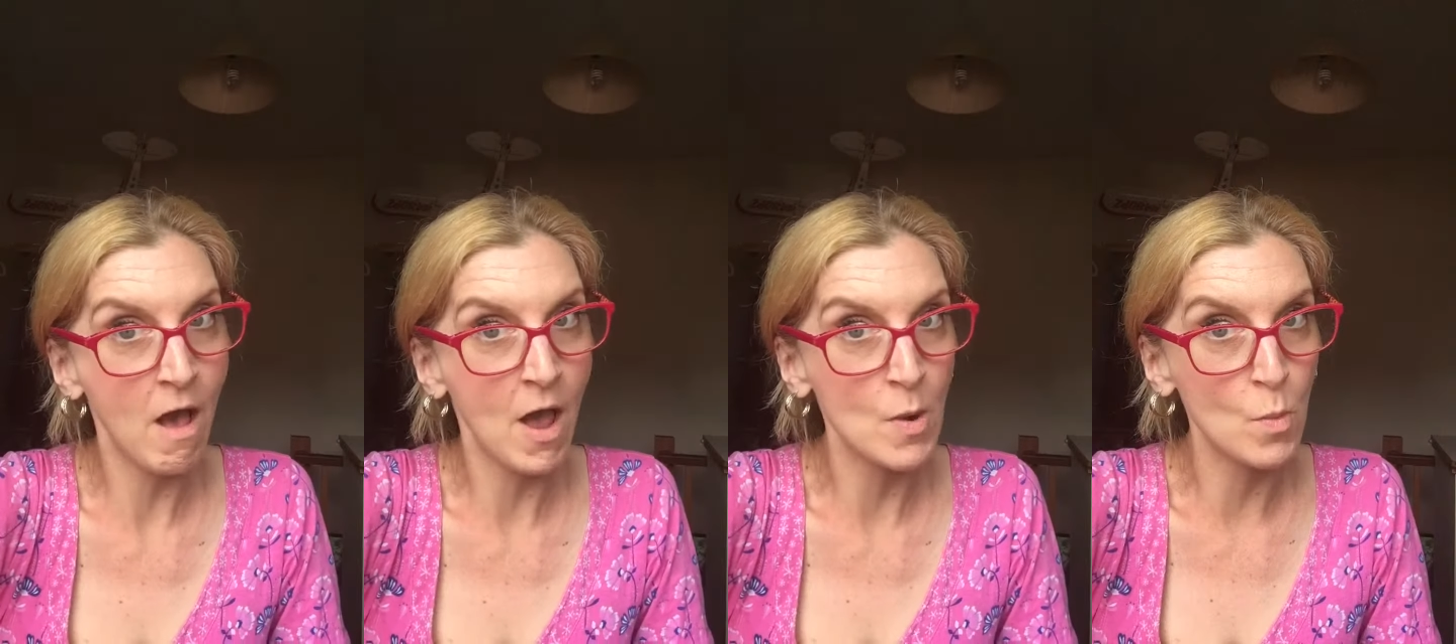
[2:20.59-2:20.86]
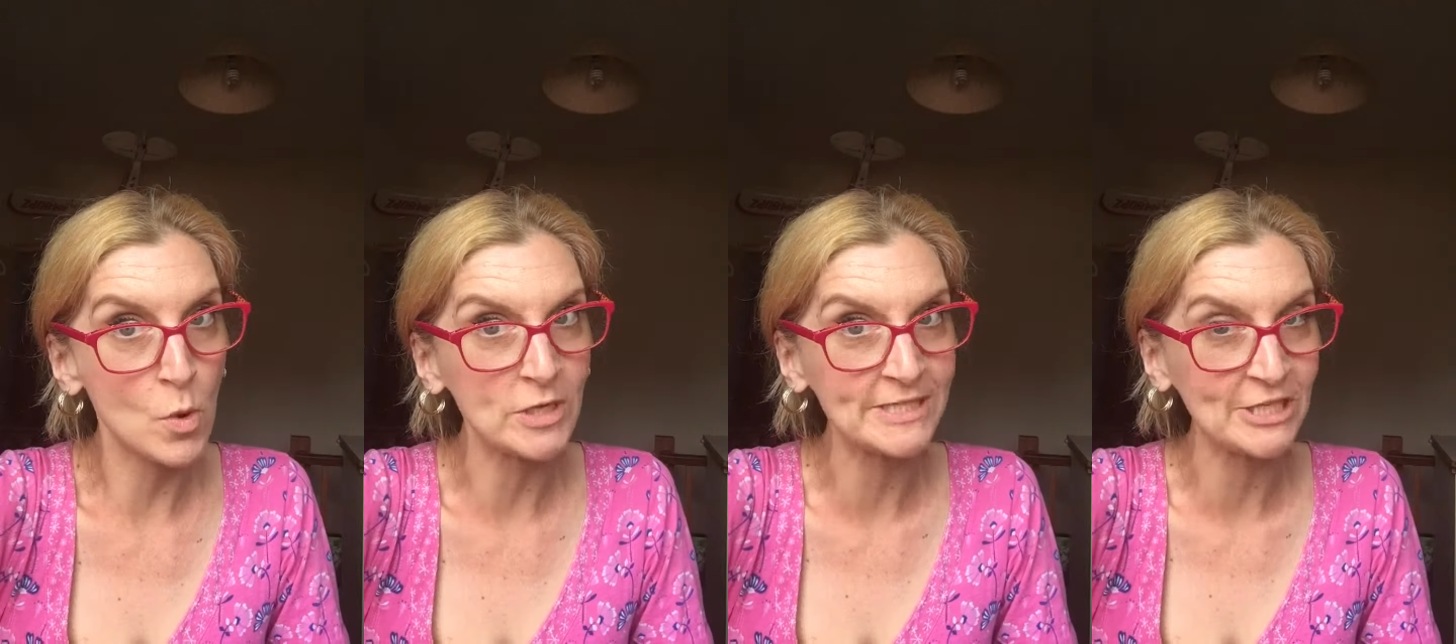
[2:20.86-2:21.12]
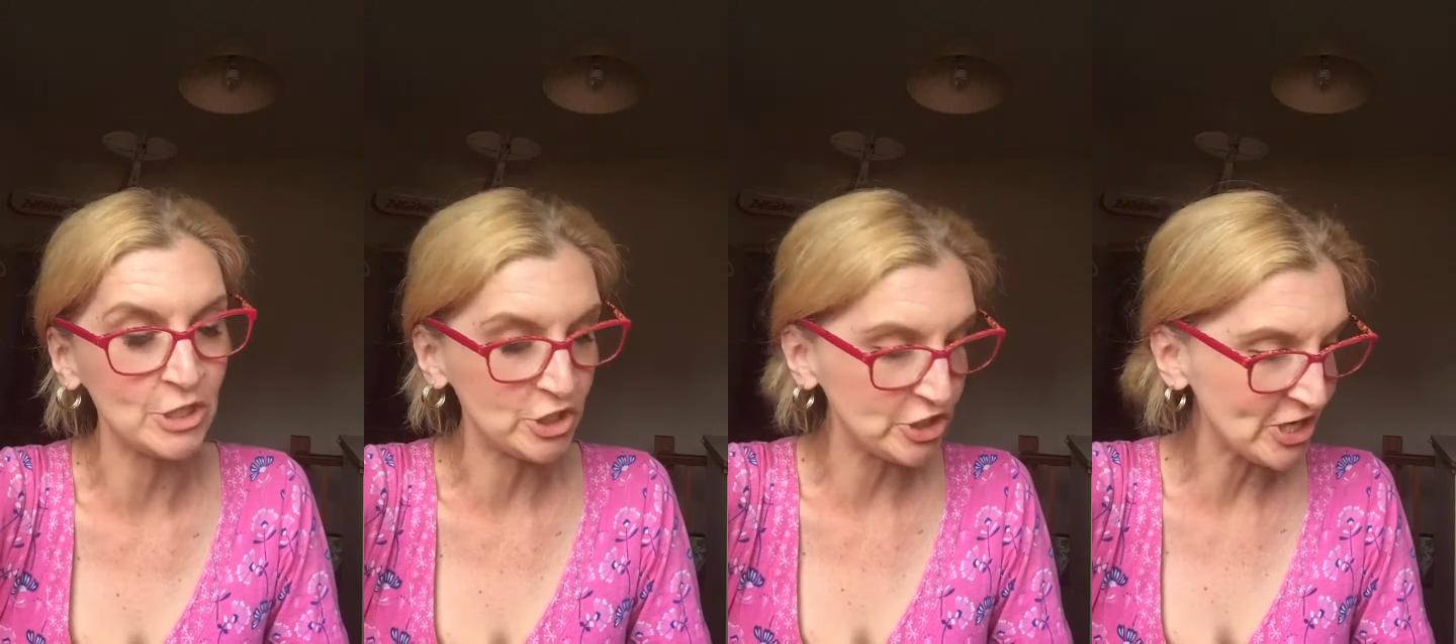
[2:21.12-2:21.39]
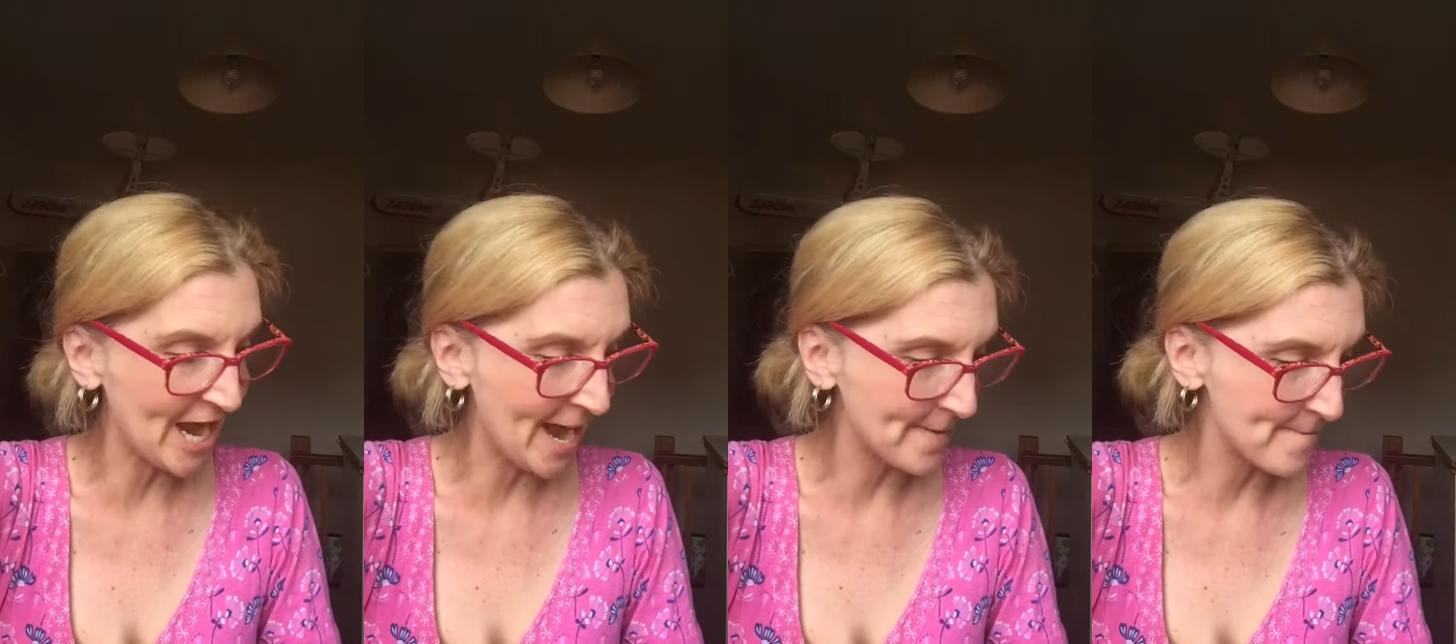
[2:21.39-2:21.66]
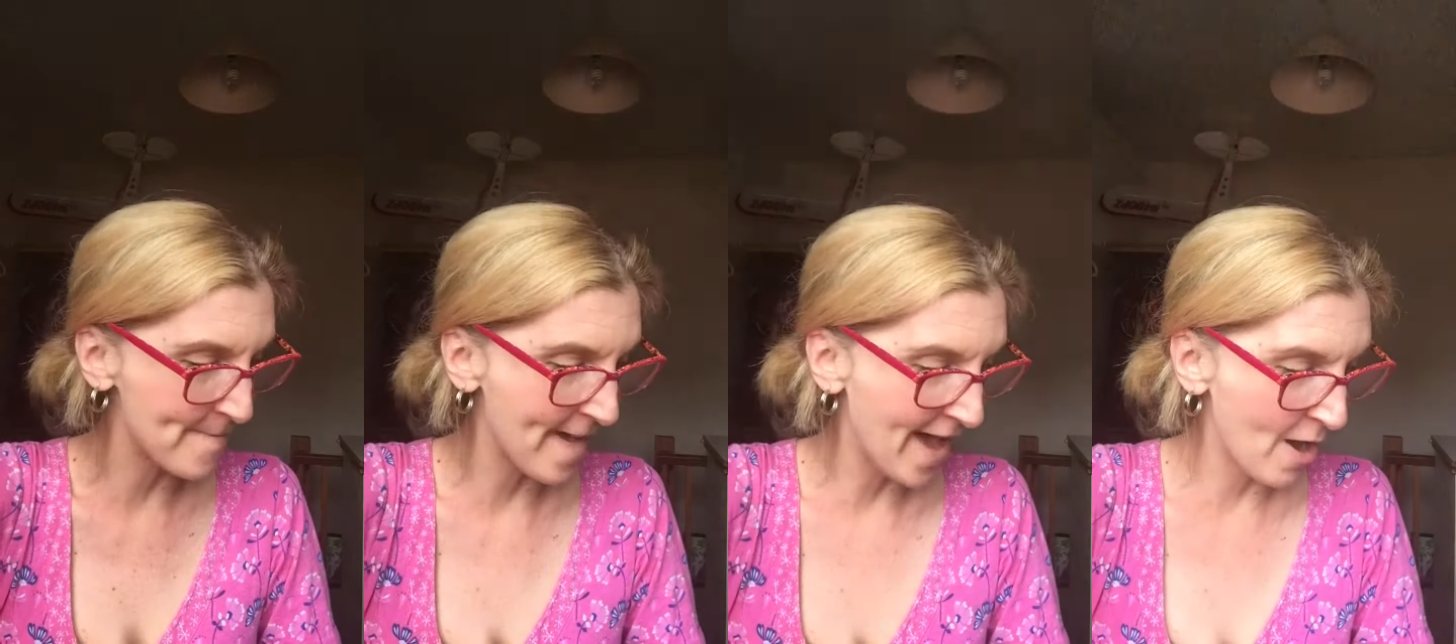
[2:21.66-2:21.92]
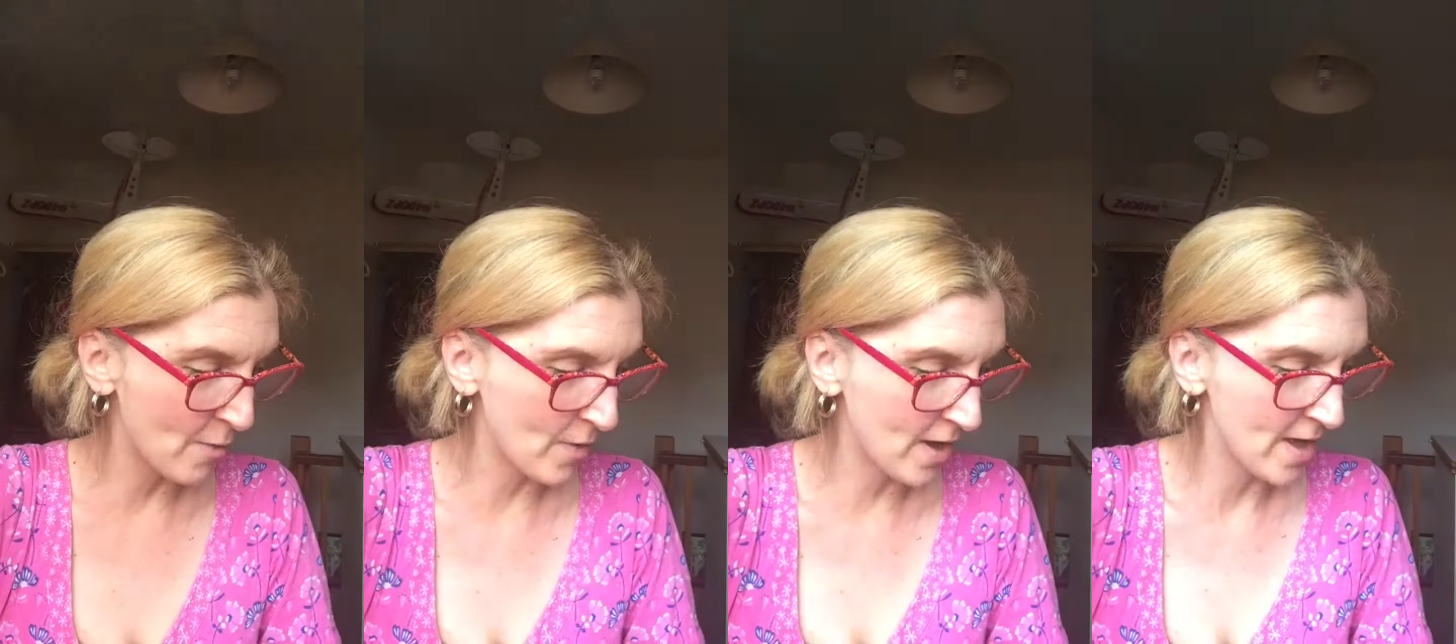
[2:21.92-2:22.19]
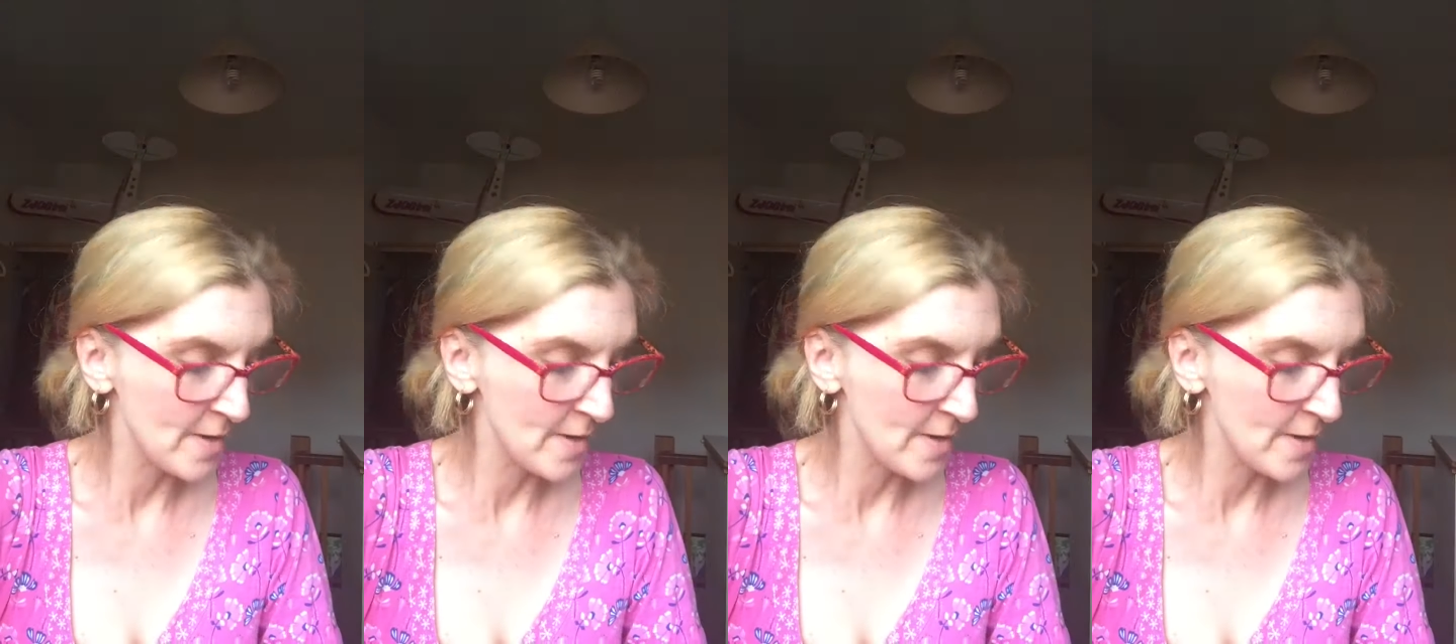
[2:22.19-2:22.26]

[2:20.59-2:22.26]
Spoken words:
I wasn't Jack Bauer.